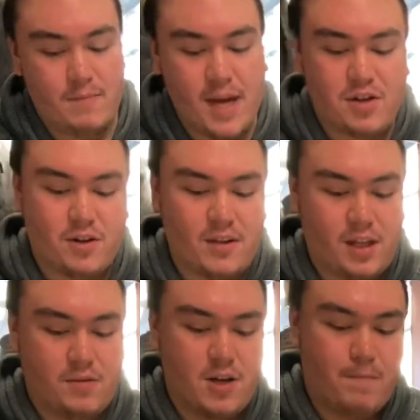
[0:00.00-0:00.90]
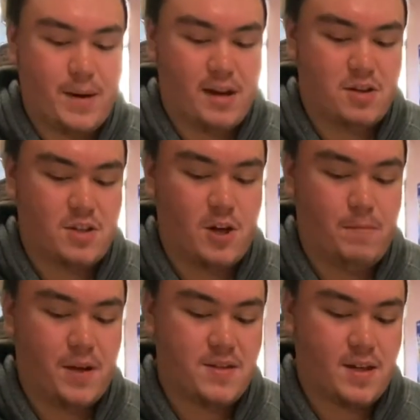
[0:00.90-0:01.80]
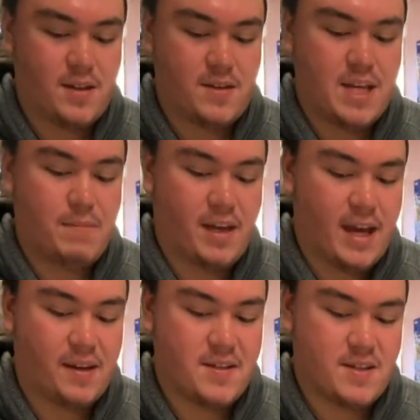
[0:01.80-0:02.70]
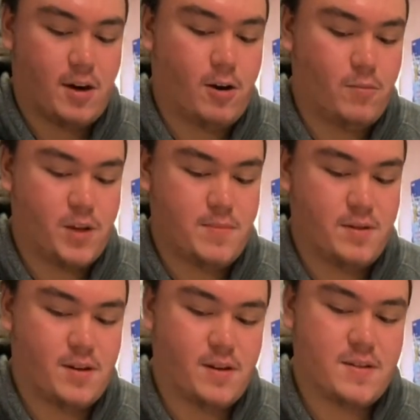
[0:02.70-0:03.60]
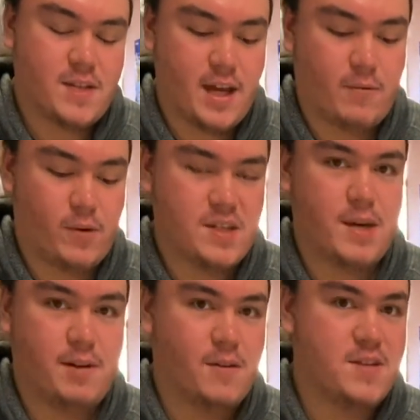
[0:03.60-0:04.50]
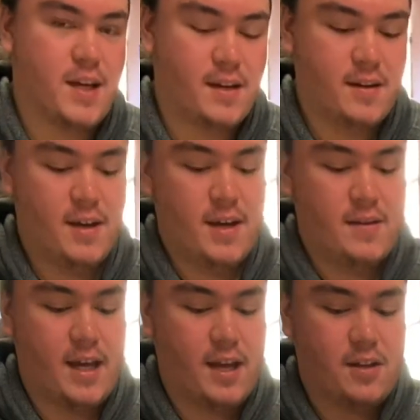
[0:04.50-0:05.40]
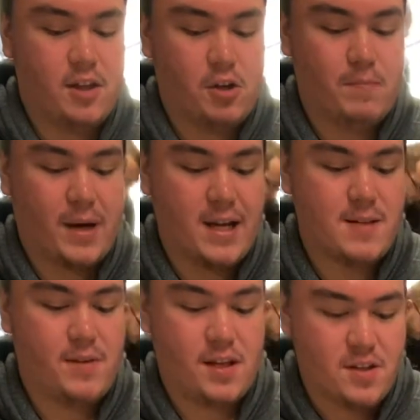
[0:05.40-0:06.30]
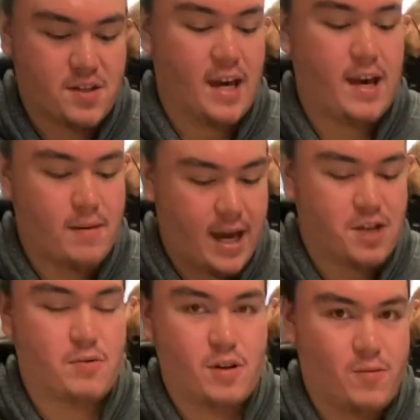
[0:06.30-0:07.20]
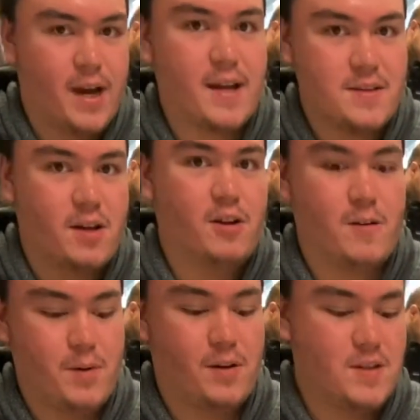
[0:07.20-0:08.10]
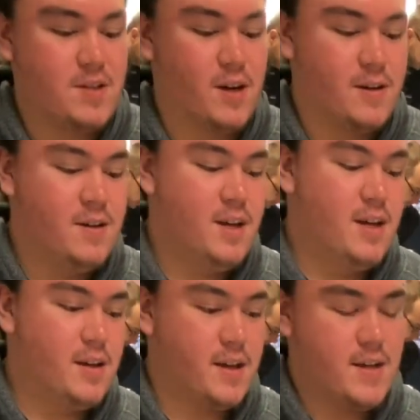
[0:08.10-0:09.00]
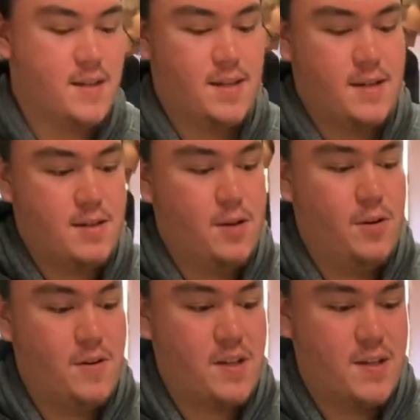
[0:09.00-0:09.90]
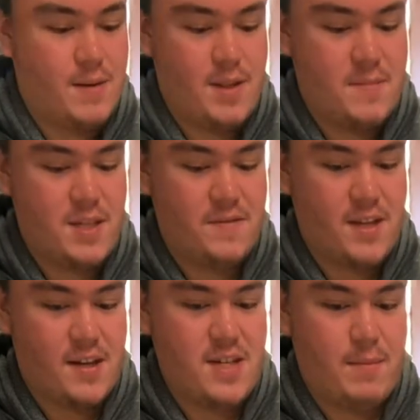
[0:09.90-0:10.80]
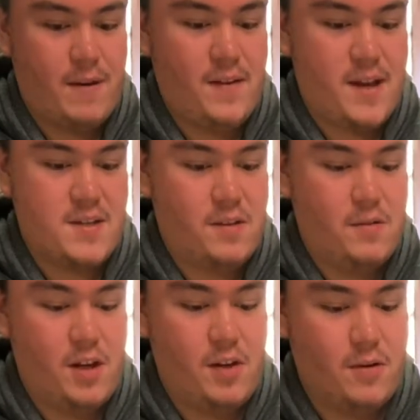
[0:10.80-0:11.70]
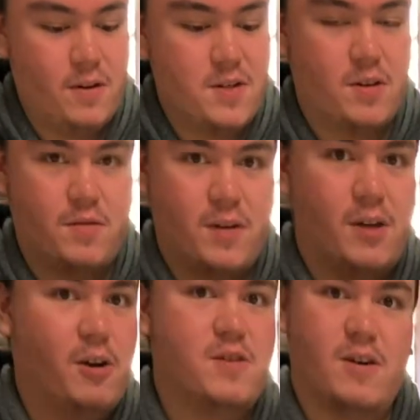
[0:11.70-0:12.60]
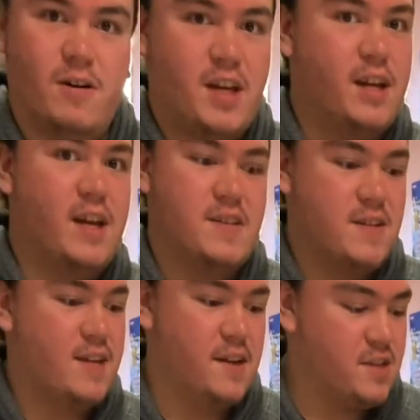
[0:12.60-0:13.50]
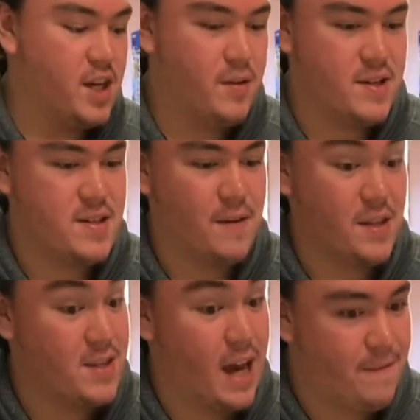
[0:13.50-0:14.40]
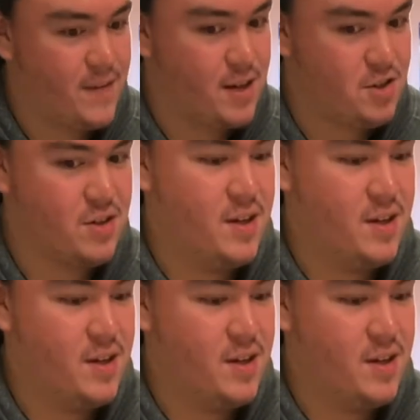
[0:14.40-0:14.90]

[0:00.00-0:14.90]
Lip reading: make sure that you don't banish the Snopios, the Zep again, because it's a hard once per turn to like resummon or sync, then you can possibly just get extra grinds on your opponent's turn, because these tuners can summon themselves in the next standby phase, including yours, so on your turn you get easy sinks to go into stuff that's not fish.